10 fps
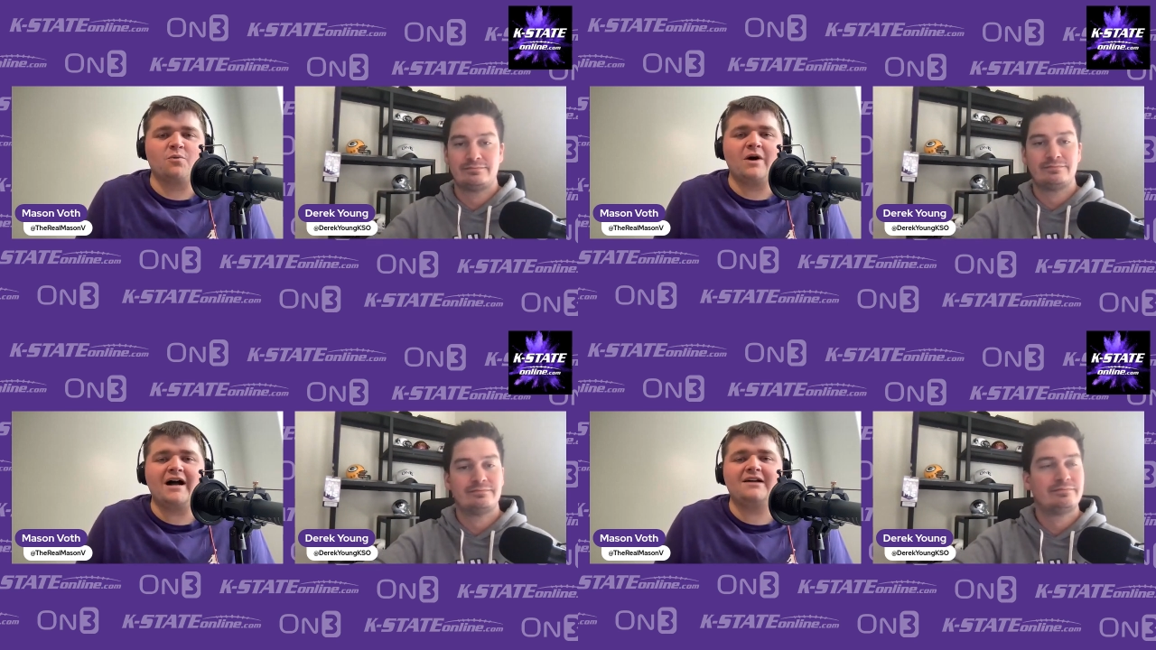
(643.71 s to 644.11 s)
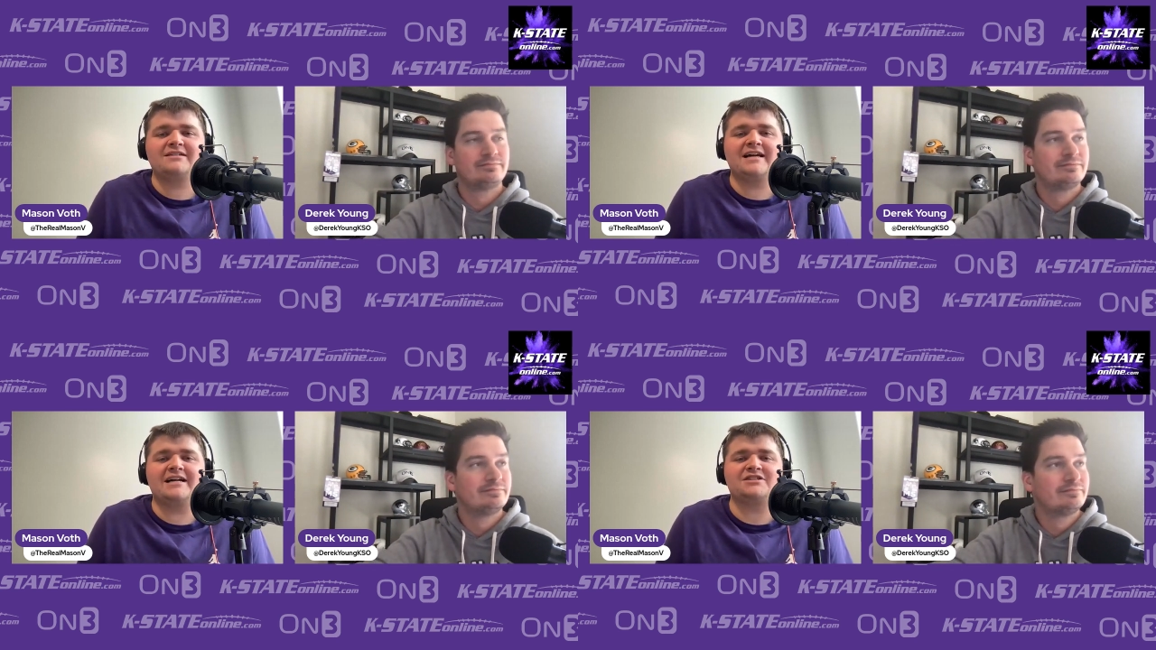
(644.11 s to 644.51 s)
Speaker 1: The
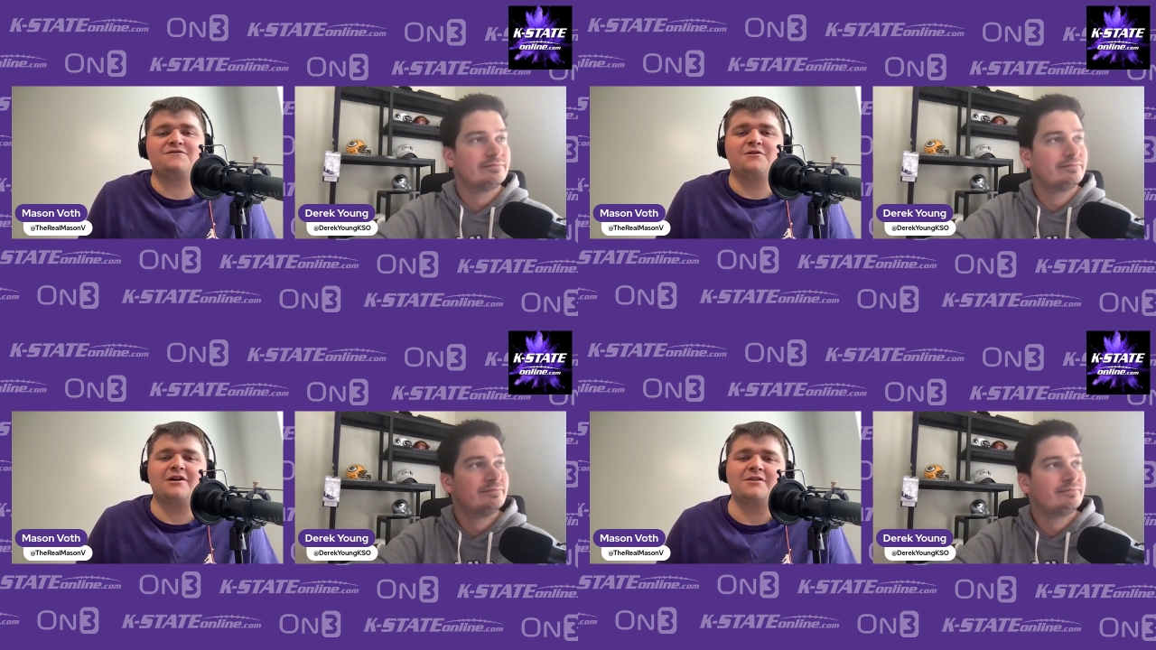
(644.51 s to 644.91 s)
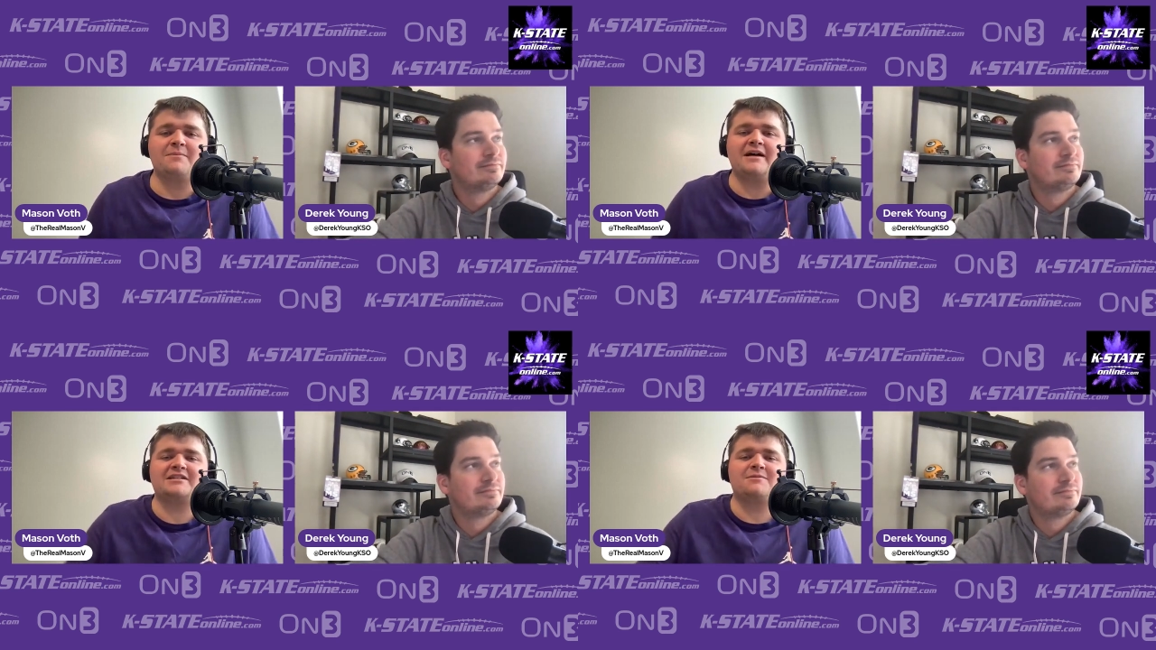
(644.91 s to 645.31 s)
Wildcats fill out
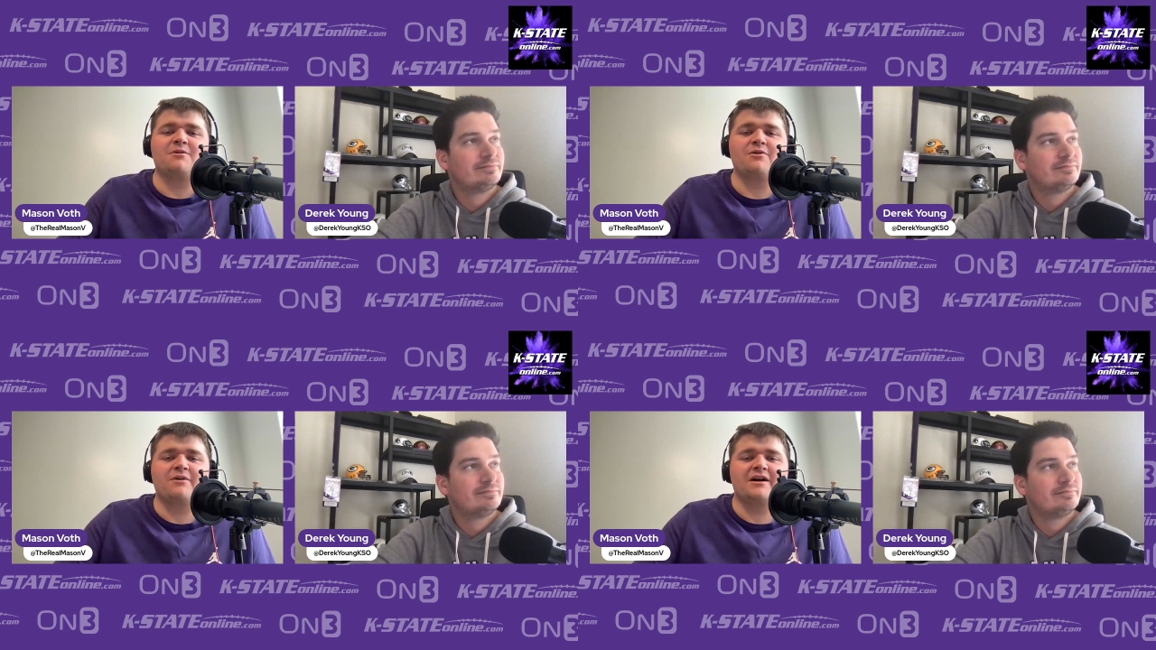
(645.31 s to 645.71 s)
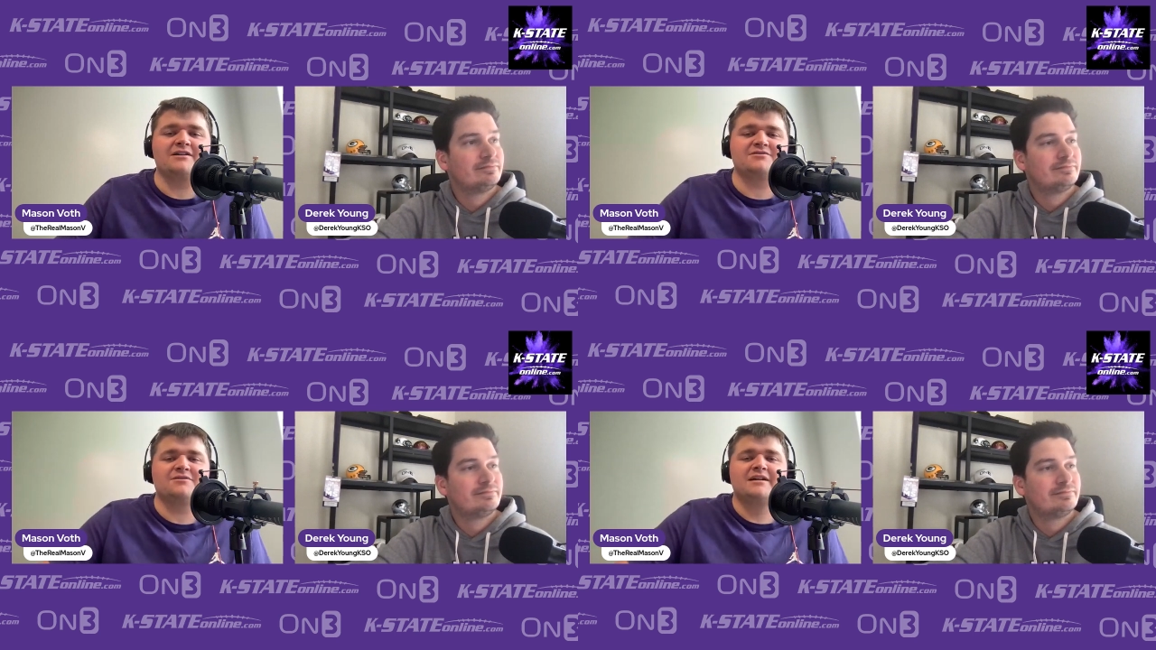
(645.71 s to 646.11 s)
the basketball
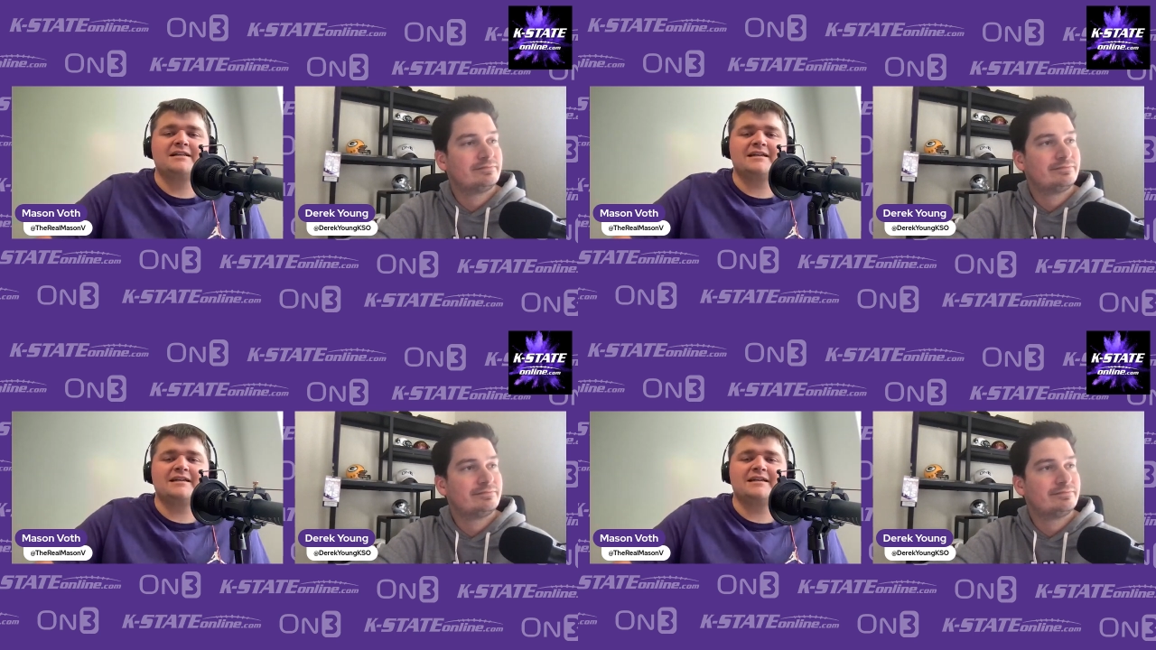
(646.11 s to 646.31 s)
roster.